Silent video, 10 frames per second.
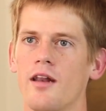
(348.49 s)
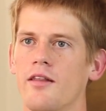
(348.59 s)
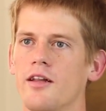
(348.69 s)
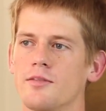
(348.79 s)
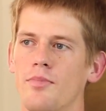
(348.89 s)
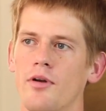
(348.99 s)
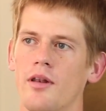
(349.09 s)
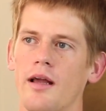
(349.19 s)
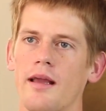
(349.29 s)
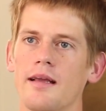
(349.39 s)
and then it's put in
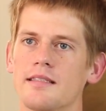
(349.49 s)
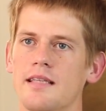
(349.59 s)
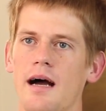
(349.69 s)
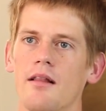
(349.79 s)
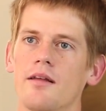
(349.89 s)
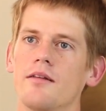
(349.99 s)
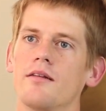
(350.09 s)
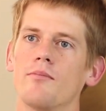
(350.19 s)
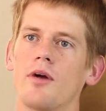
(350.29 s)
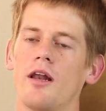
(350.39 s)
like a
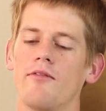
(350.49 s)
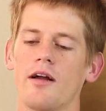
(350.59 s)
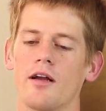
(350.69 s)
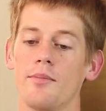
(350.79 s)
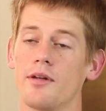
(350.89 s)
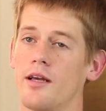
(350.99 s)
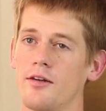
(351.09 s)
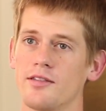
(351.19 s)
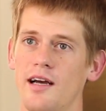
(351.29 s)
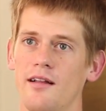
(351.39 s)
salad, kind of like a
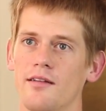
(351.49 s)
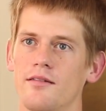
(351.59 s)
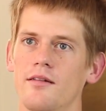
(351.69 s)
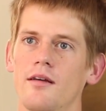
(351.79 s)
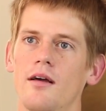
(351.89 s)
potato salad.